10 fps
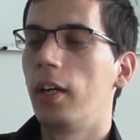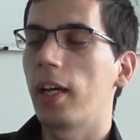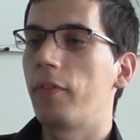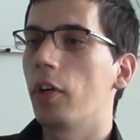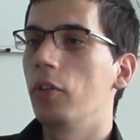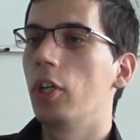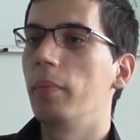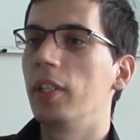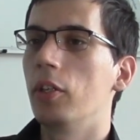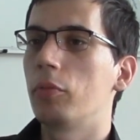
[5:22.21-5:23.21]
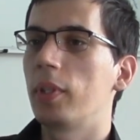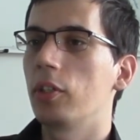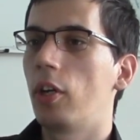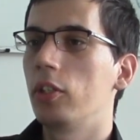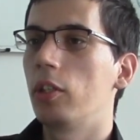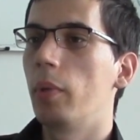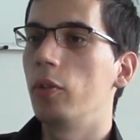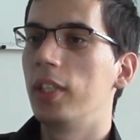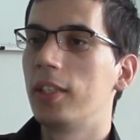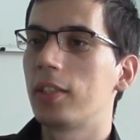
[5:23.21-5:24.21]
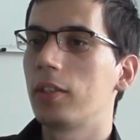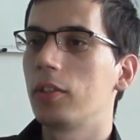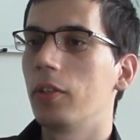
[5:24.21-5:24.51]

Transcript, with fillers: referendum in Switzerland about this.